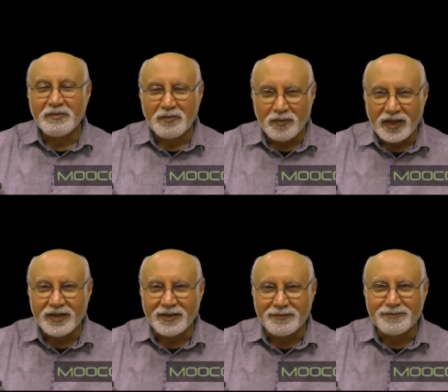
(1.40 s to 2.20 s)

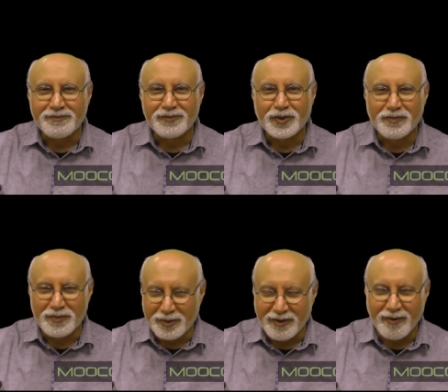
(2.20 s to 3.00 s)
Welcome to
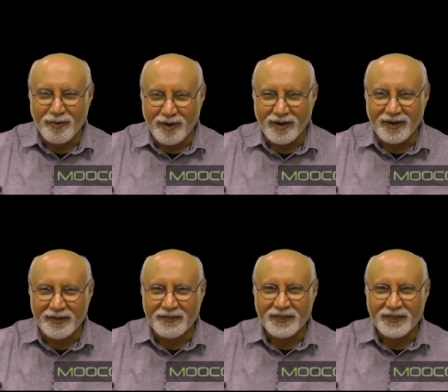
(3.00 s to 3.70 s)
MOOC OR.